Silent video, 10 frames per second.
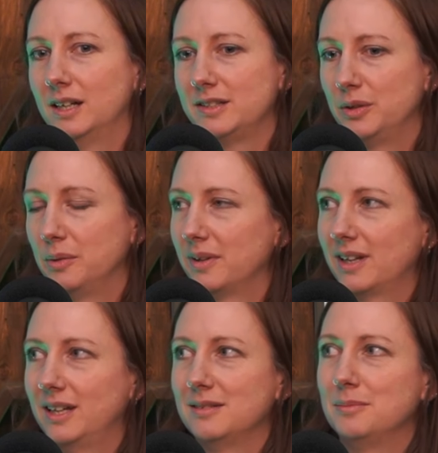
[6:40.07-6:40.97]
doing with
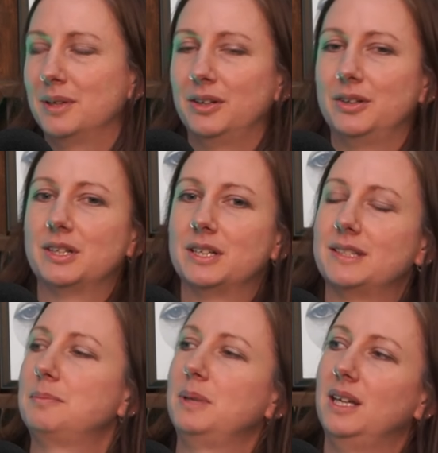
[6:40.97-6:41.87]
Ada Mode
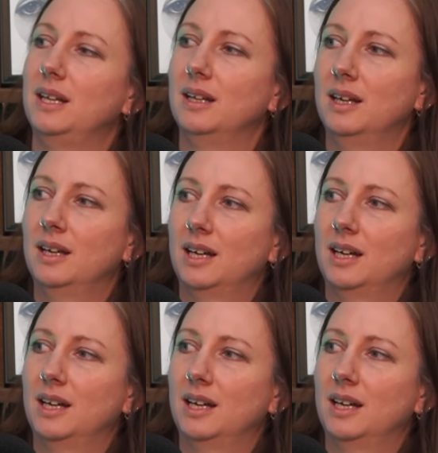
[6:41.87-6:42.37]
has been